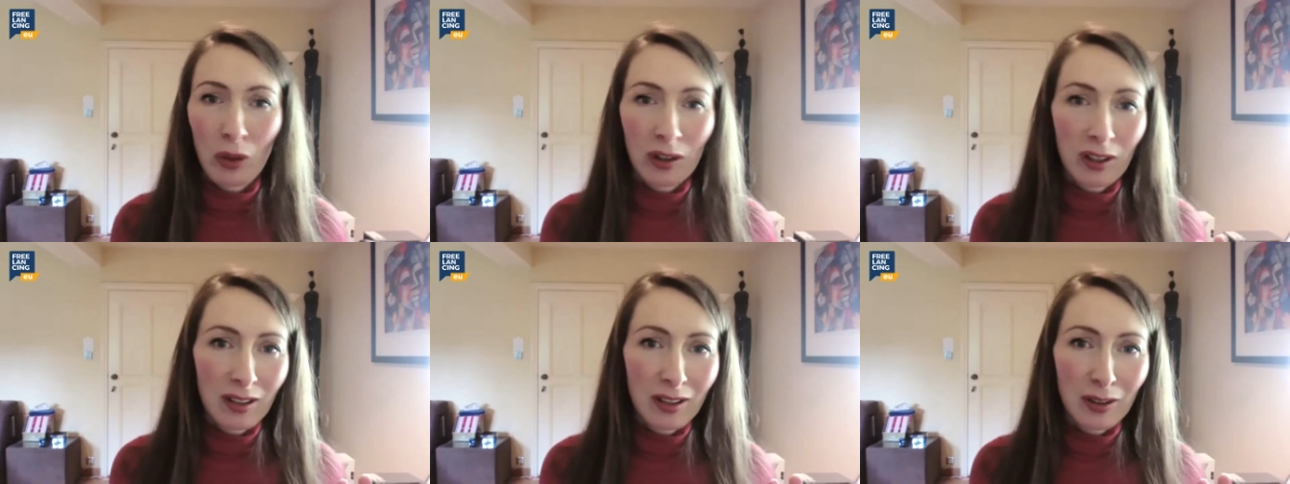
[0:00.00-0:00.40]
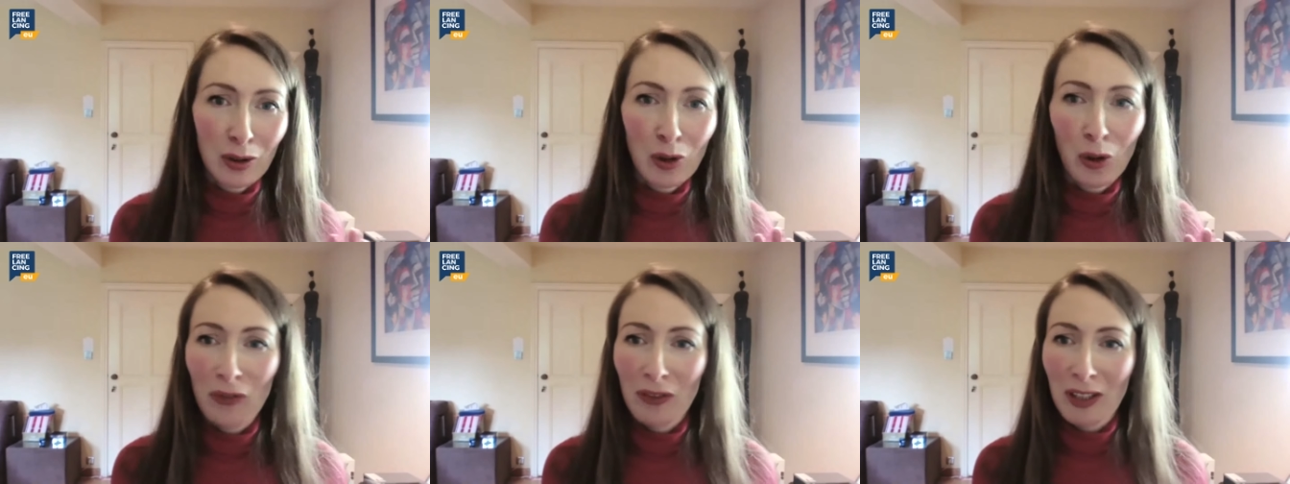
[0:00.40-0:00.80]
want it. You
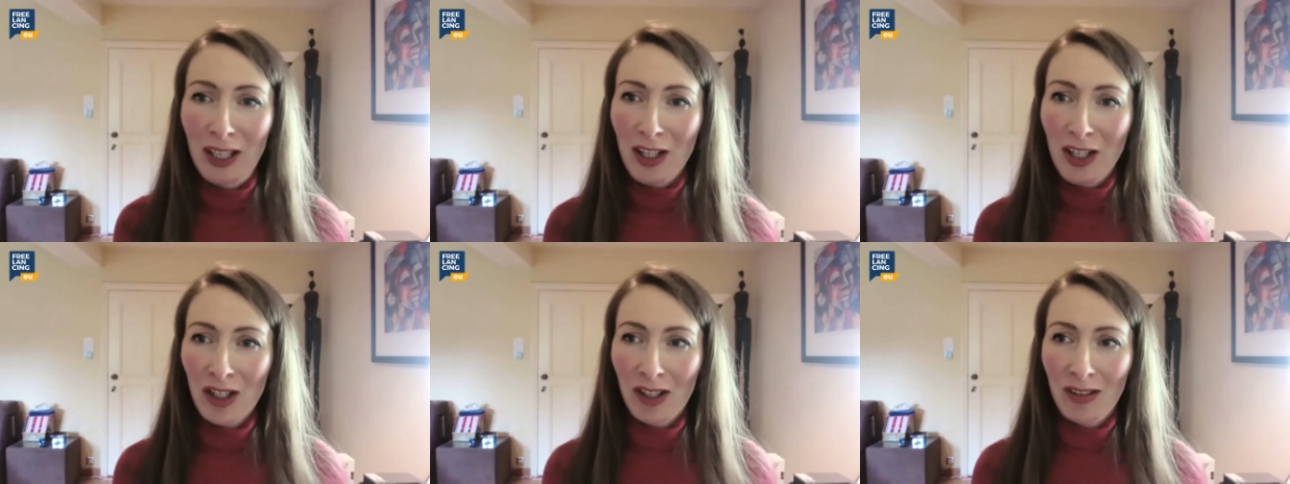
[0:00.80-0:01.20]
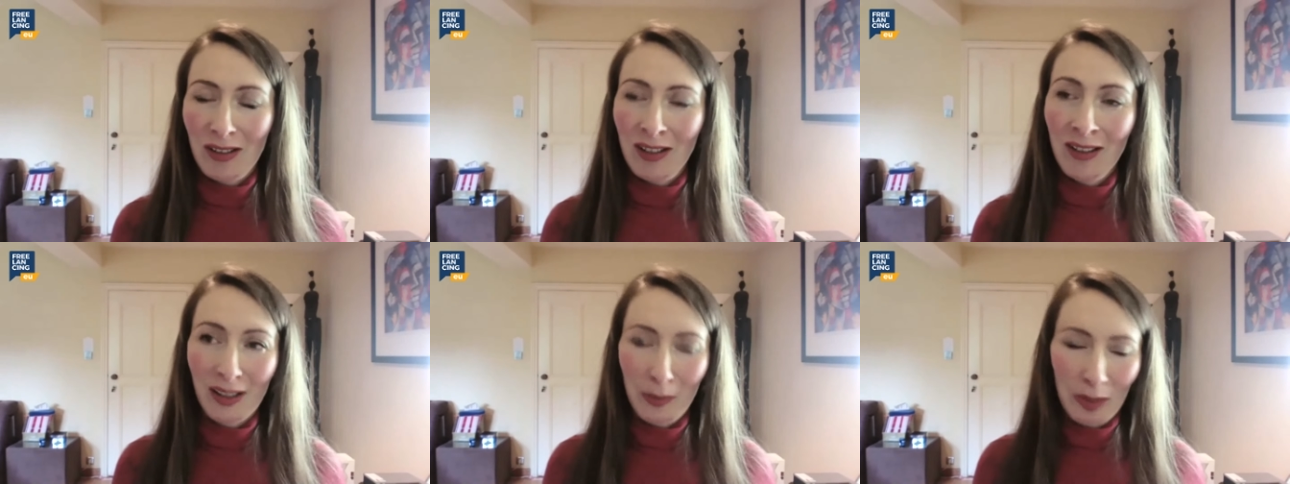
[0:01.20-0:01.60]
go on vacation.
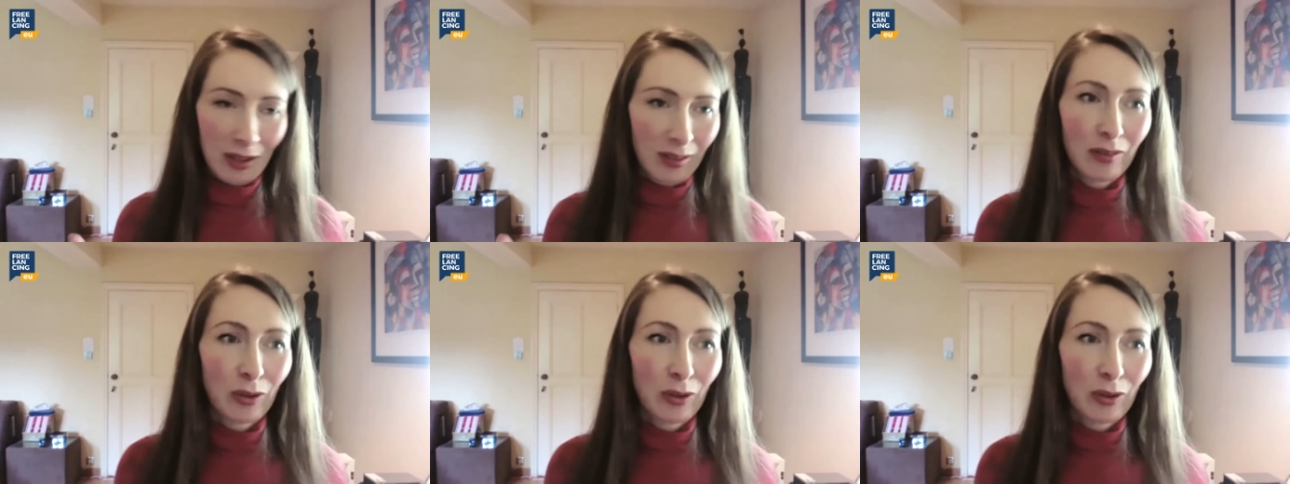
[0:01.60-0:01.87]
I mean,